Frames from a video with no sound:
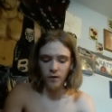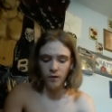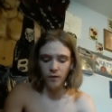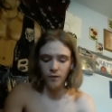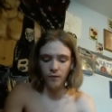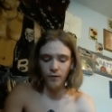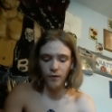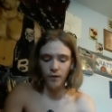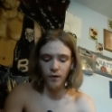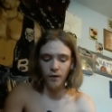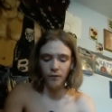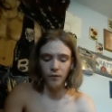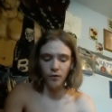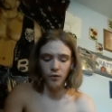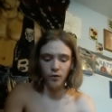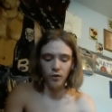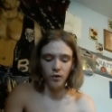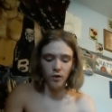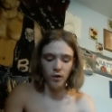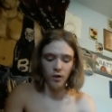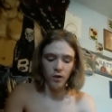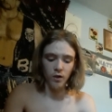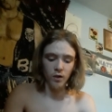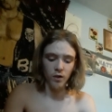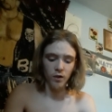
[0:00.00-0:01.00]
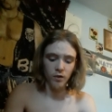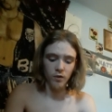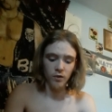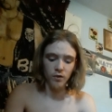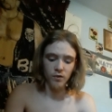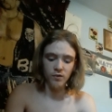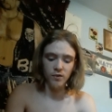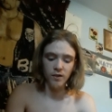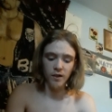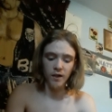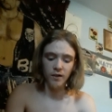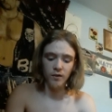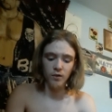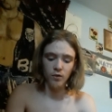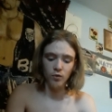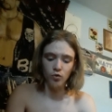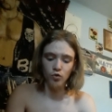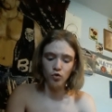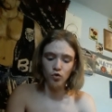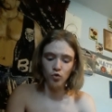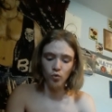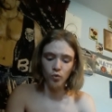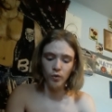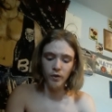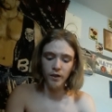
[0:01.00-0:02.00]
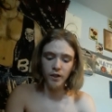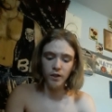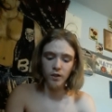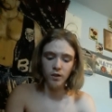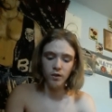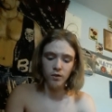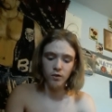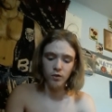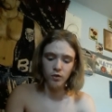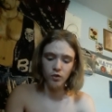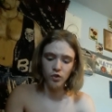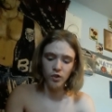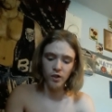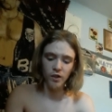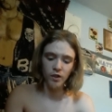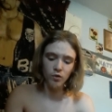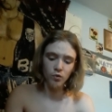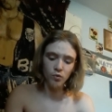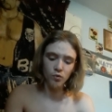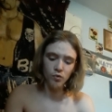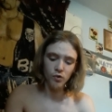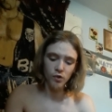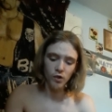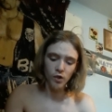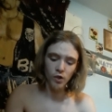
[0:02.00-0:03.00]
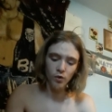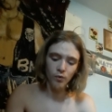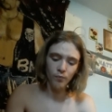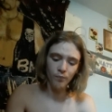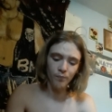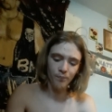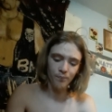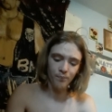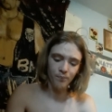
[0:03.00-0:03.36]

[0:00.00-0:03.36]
if he ever decide to join Jey Uso.